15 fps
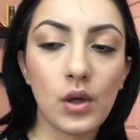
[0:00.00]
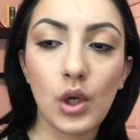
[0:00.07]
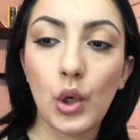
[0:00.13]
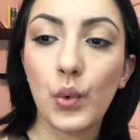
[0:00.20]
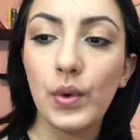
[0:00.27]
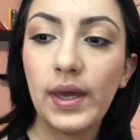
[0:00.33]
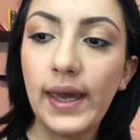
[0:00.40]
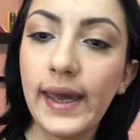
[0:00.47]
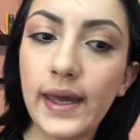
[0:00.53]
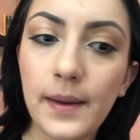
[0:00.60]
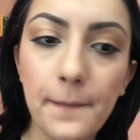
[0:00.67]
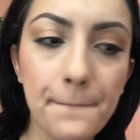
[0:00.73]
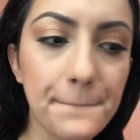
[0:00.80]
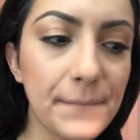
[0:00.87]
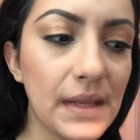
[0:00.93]
Okay,
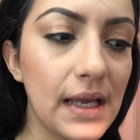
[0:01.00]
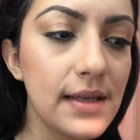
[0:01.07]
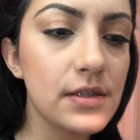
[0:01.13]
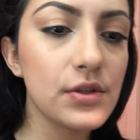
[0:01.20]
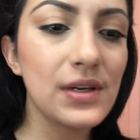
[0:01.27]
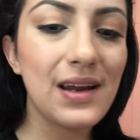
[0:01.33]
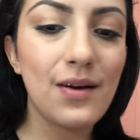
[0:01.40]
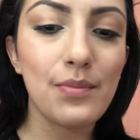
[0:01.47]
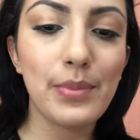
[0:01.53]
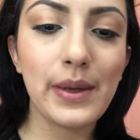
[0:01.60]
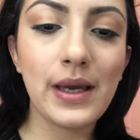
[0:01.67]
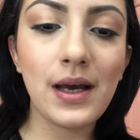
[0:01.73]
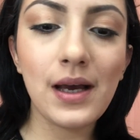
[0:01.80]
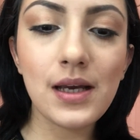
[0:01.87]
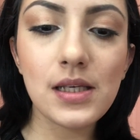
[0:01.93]
so now
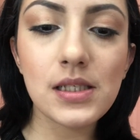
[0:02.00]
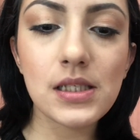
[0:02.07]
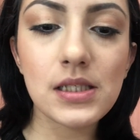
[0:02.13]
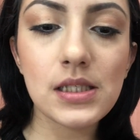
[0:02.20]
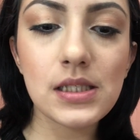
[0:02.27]
because this